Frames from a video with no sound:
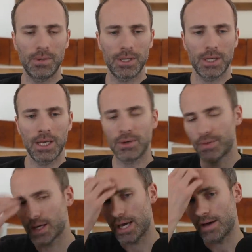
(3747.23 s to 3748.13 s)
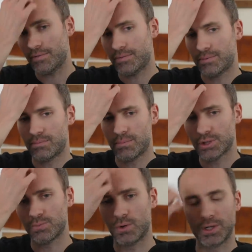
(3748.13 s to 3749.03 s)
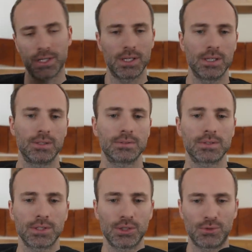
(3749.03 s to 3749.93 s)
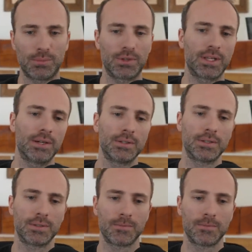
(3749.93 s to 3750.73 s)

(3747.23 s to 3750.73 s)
But I don't think I have much more to, to contribute there.